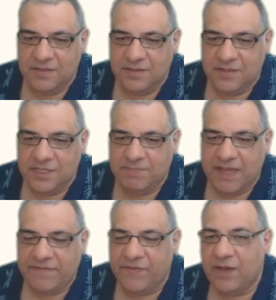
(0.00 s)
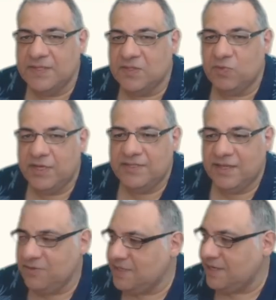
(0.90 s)
This backfires on white
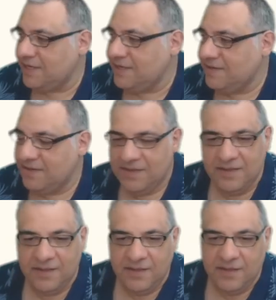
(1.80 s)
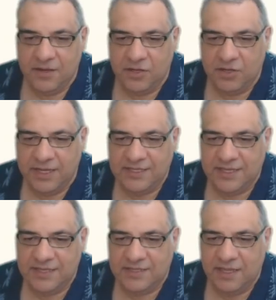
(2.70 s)
totally. Knight
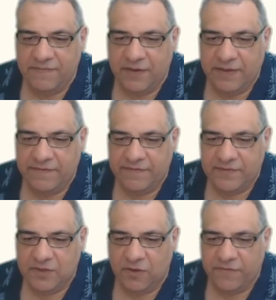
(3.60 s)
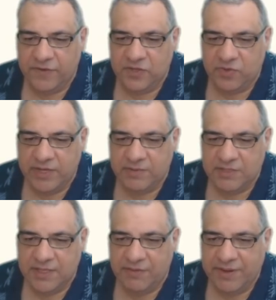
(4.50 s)
takes d5, so offering the queen, because
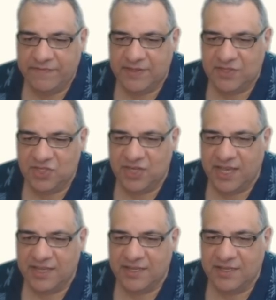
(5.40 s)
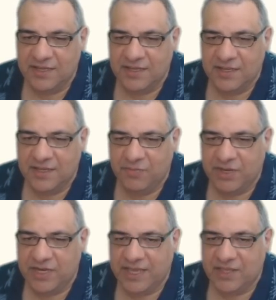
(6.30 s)
now we have this check. We're
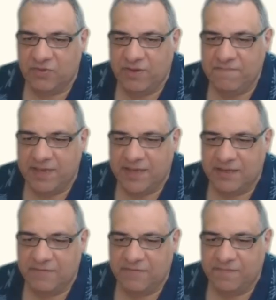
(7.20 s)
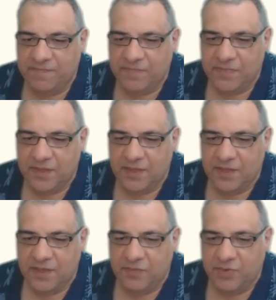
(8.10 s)
going queen back.
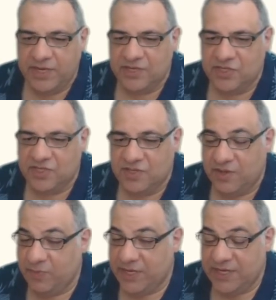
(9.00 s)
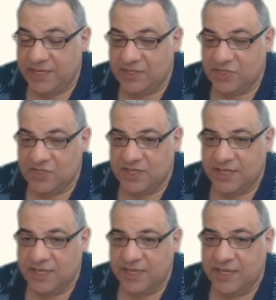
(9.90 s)
We can either just take
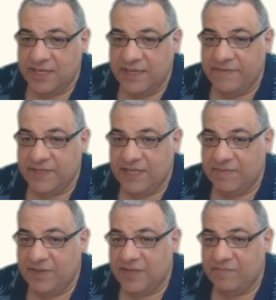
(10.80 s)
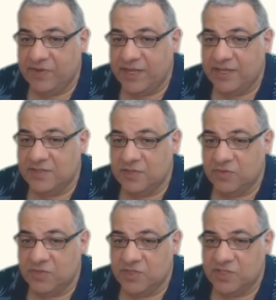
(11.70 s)
here, leaving that pin in place, or
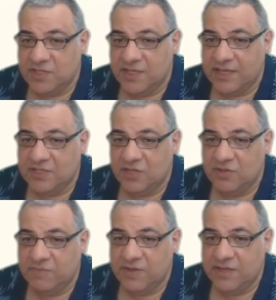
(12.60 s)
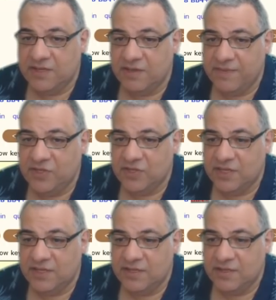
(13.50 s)
just execute the pin
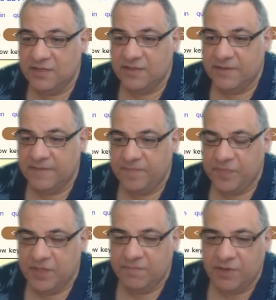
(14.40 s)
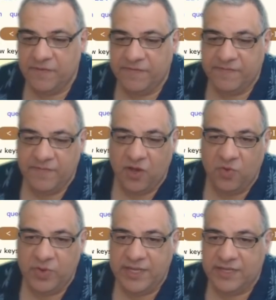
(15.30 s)
immediately. Both are
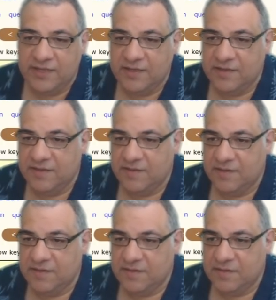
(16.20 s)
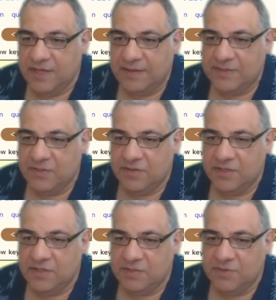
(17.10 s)
winning. Absolutely,
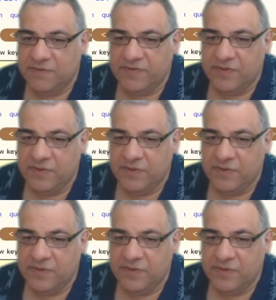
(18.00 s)
those moves.